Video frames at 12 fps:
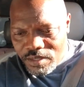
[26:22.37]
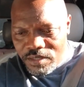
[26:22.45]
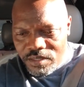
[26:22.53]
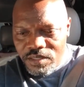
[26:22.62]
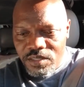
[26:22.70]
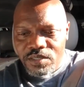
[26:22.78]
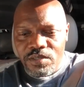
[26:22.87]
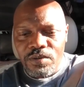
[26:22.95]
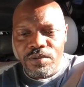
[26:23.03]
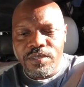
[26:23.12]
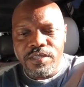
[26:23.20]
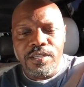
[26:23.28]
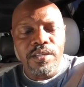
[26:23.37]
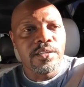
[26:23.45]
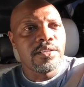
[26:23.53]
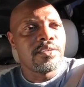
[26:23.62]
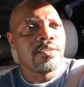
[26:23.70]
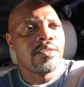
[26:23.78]
She sure
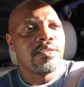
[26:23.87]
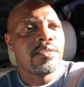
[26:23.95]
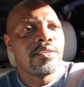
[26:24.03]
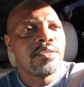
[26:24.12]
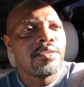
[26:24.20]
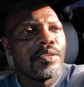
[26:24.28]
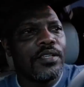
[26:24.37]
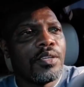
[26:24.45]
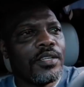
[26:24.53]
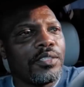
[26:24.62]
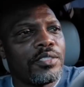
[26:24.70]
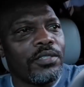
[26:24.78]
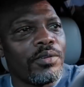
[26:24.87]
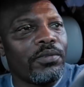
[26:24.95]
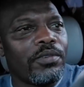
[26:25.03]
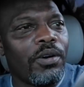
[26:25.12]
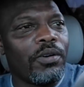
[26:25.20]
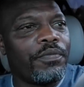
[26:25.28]
did. She
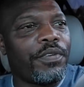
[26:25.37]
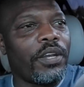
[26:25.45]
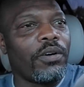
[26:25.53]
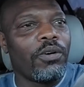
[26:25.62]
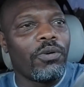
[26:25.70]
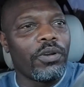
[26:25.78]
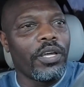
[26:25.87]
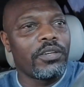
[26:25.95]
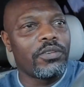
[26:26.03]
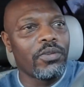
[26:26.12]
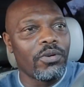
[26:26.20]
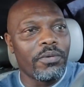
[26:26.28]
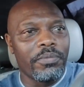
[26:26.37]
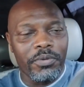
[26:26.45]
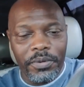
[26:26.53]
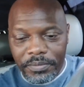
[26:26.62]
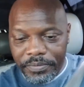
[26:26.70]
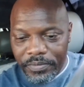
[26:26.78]
don't know if I don't hold that door,
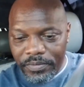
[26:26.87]
woman.